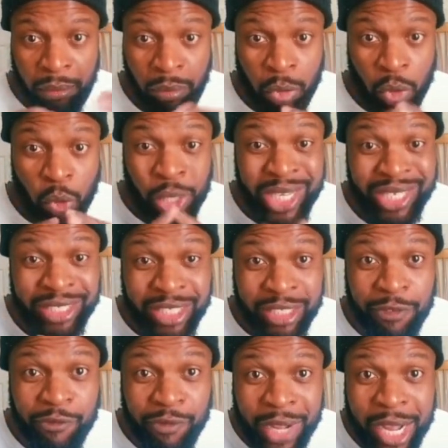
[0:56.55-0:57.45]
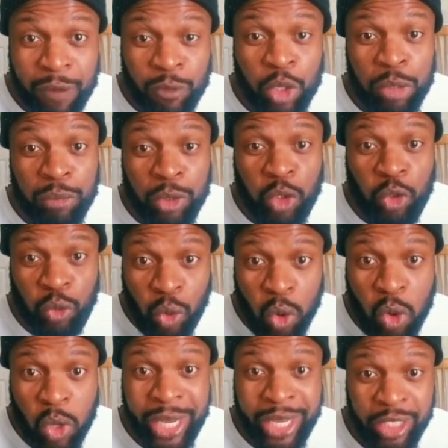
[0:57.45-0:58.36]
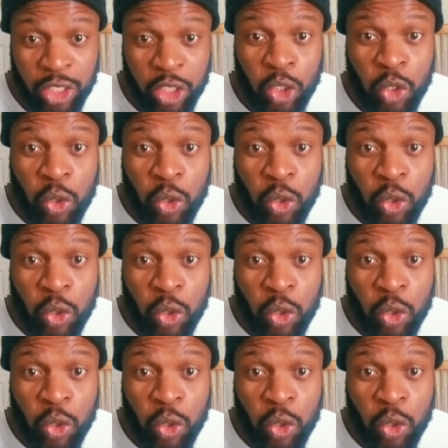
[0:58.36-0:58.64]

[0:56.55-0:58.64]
But we can survive, we can be stronger as a